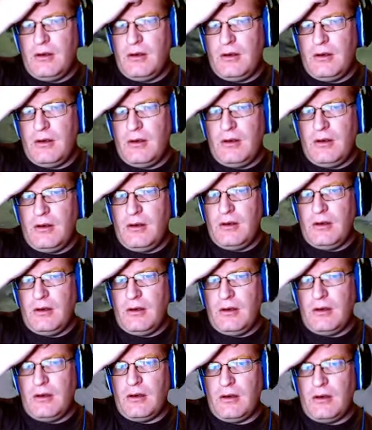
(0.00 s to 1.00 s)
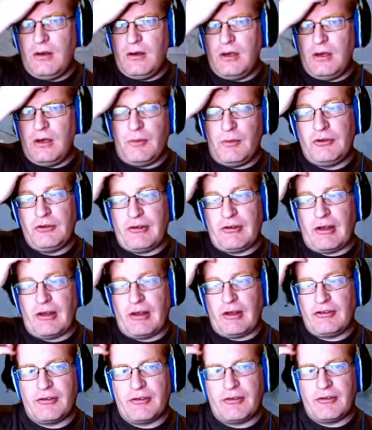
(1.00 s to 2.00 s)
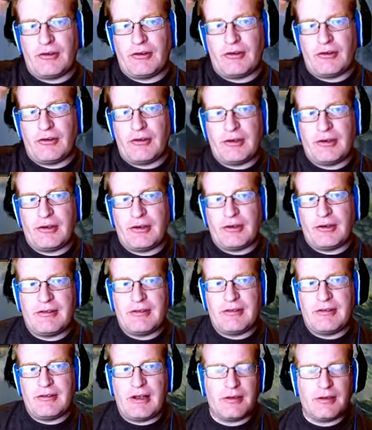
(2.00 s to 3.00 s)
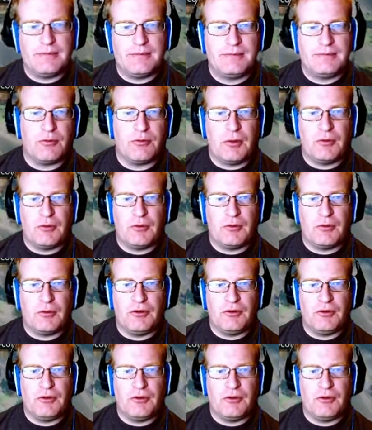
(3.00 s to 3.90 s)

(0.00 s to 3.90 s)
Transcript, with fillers: uh, which is actually going to start on Saturday because we're done with nuclear now.